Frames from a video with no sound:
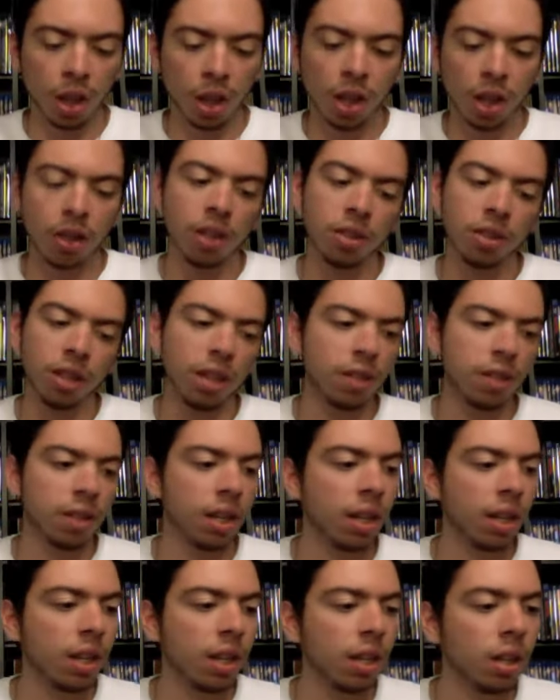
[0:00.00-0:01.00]
This is
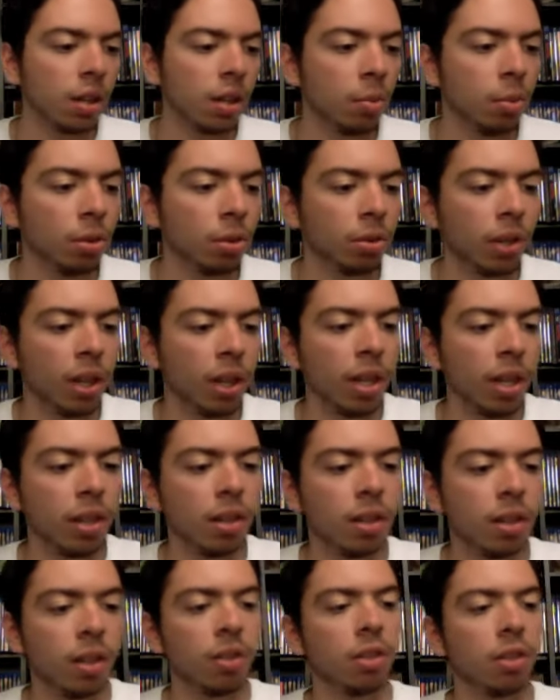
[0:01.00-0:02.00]
a Blu-ray
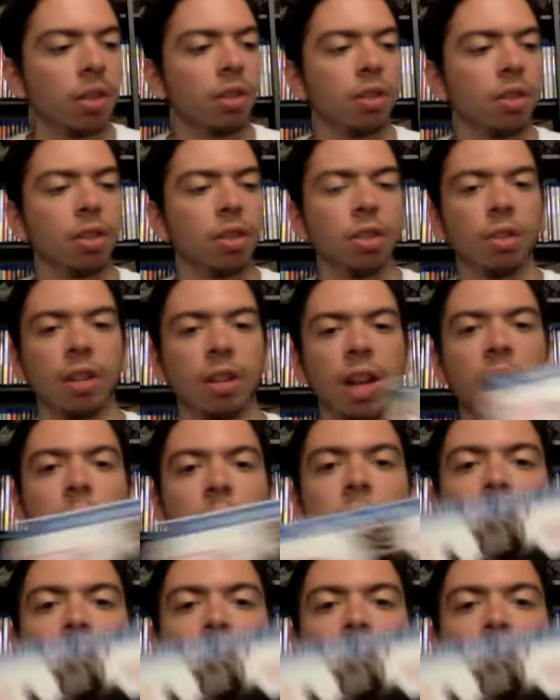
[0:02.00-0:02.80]
disc digital copy